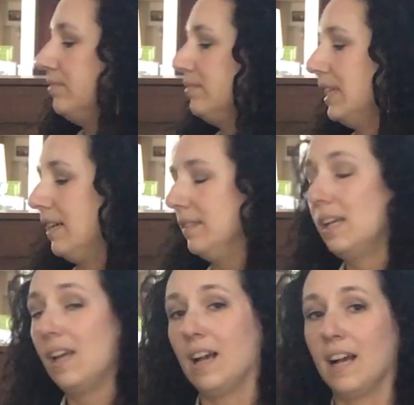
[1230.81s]
yeah.
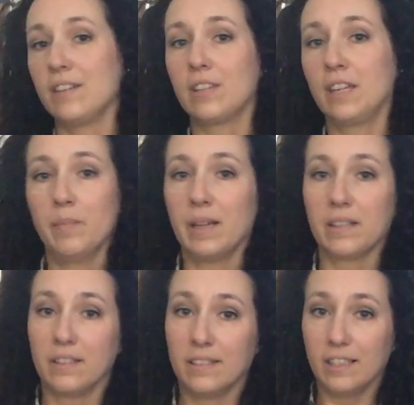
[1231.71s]
I just keep my
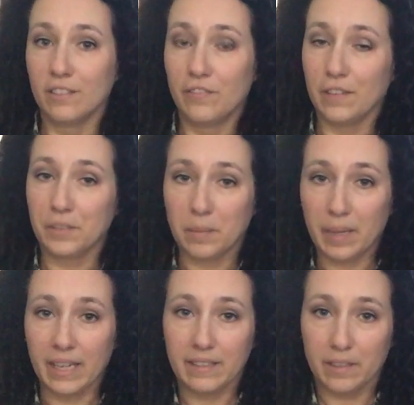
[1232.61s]
little needle felting
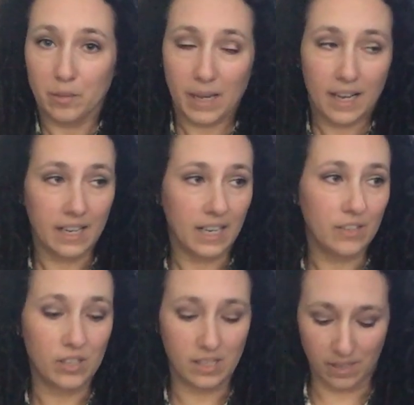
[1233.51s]
pad nearby, and
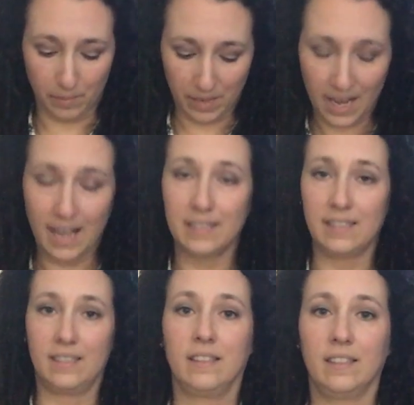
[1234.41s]
I'm
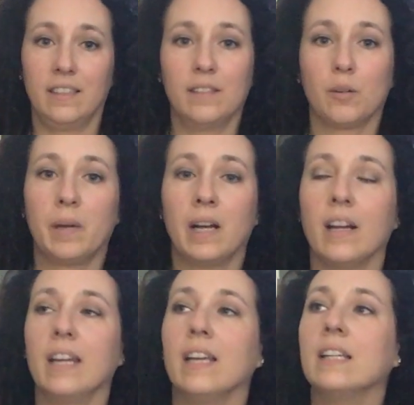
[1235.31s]
constantly
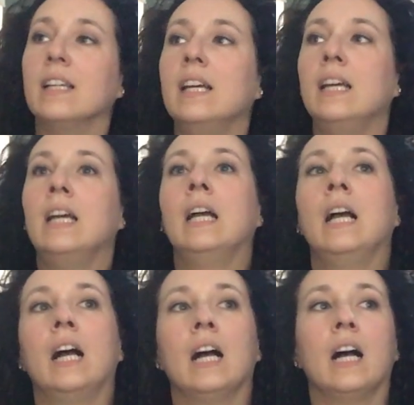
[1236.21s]
repairing it.
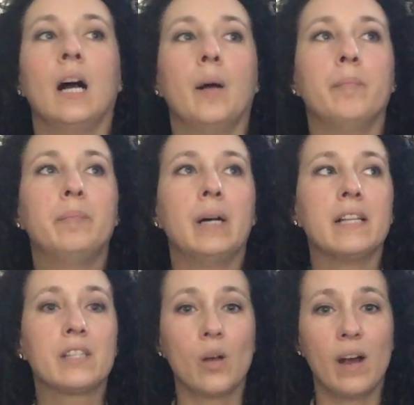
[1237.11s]

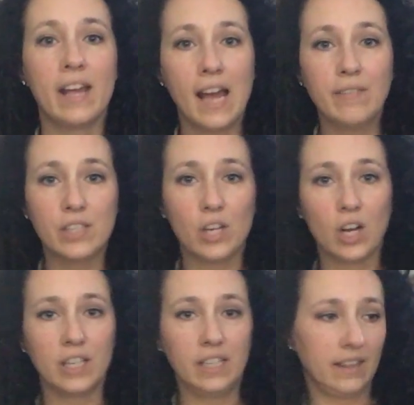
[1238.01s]
So I have
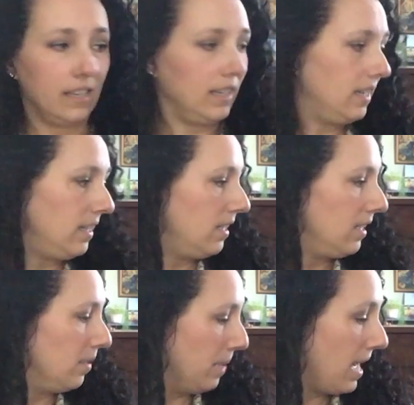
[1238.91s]
started the
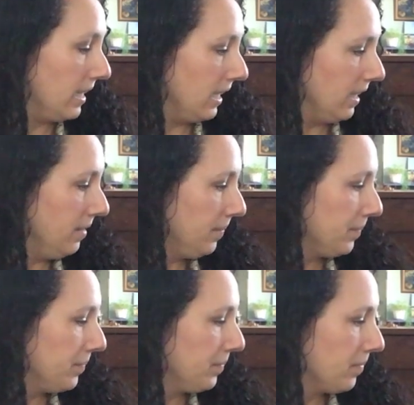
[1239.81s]
body,
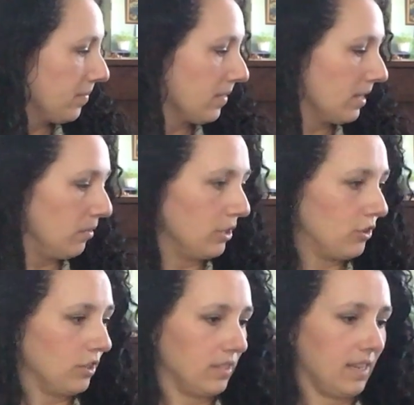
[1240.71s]

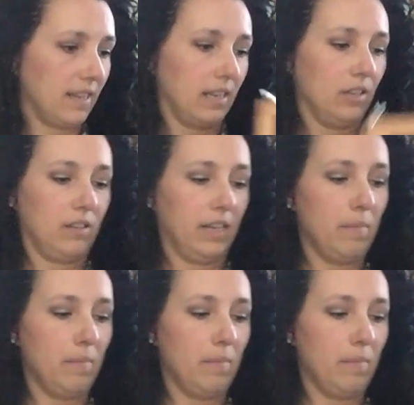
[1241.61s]
which is not going to look like